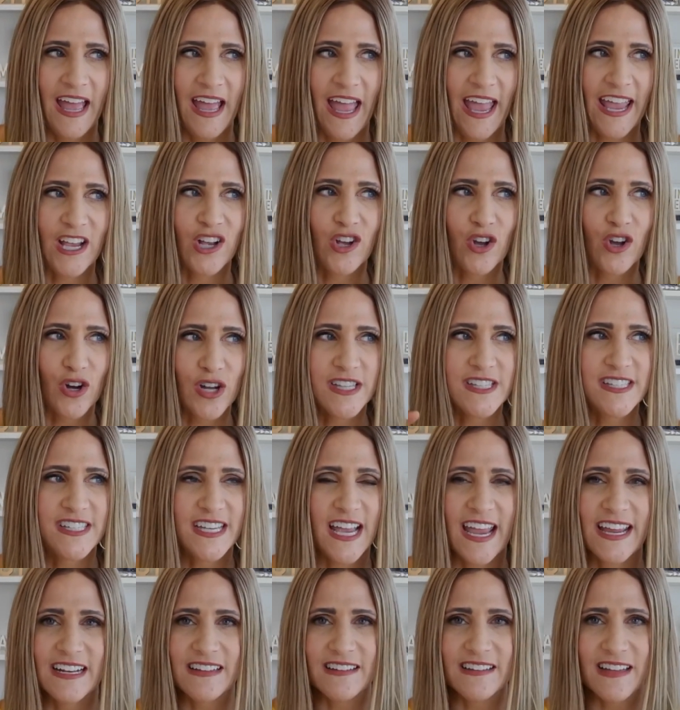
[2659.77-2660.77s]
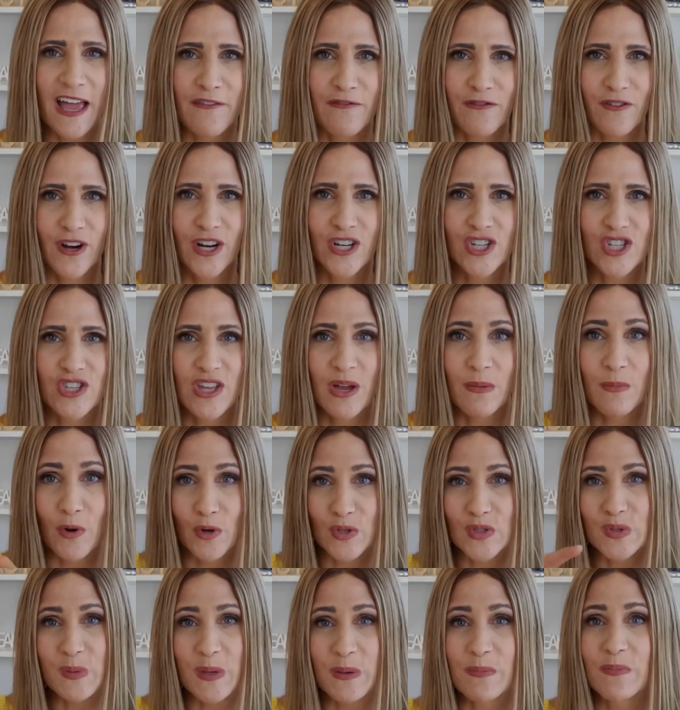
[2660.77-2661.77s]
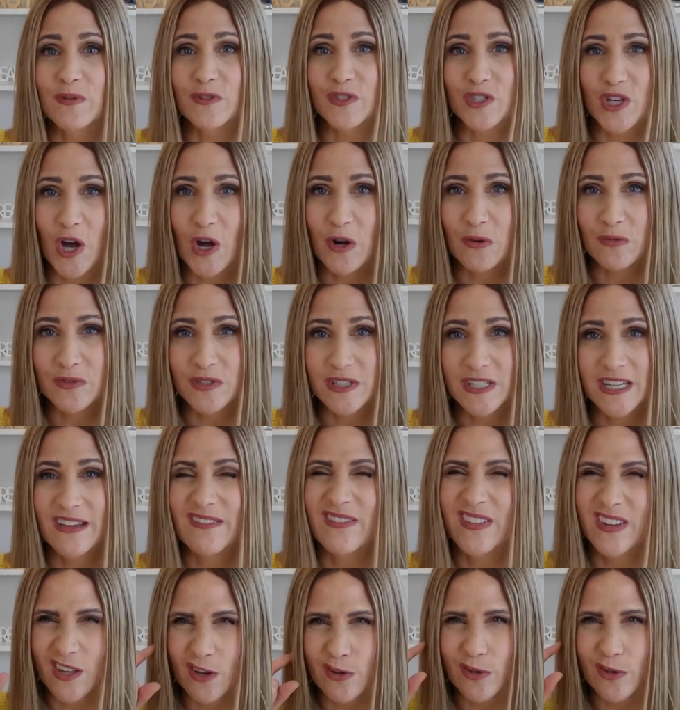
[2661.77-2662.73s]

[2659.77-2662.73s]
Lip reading: a good data leverage that most people don't, even though